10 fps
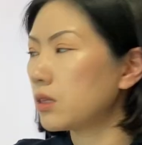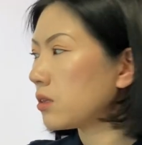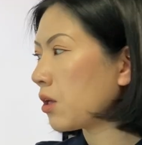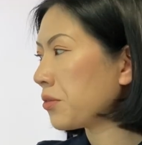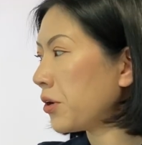
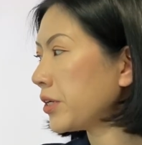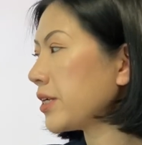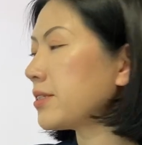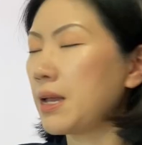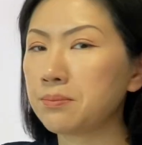The third
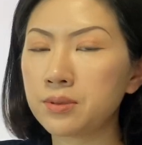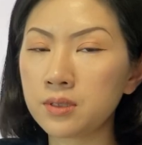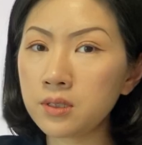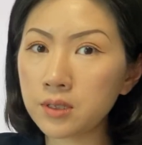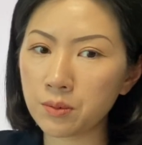
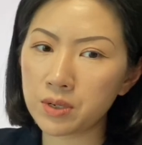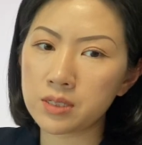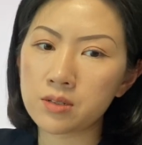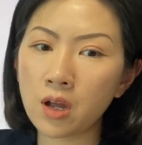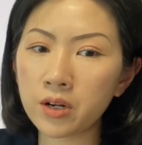example that we
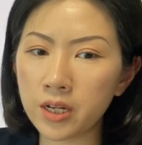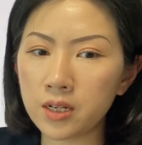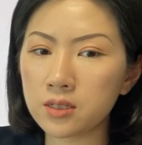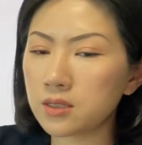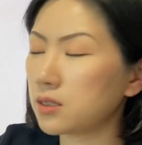studied